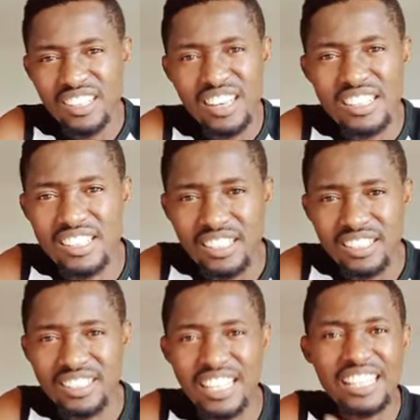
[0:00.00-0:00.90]
lazy
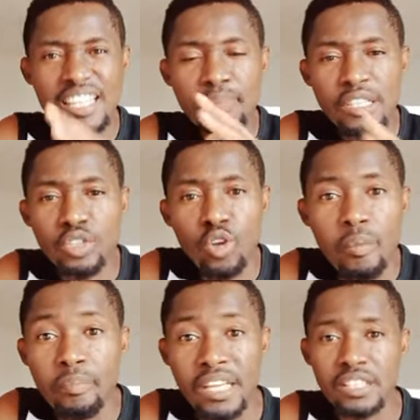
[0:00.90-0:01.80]
than depending
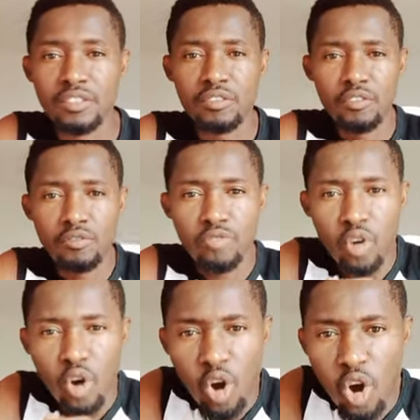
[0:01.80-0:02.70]
on men
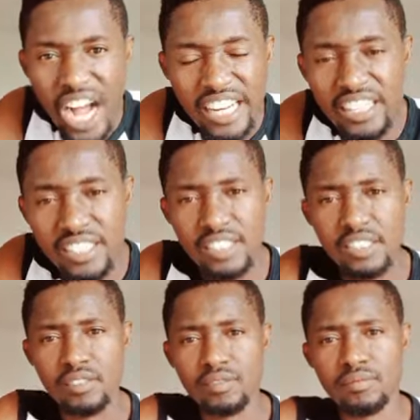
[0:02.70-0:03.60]
for all her
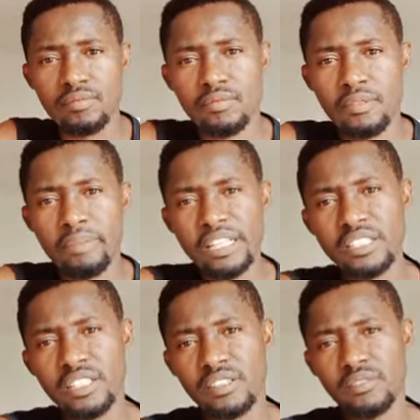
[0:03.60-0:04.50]
needs, my
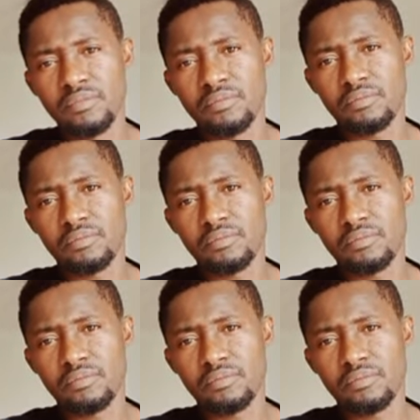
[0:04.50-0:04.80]
dear.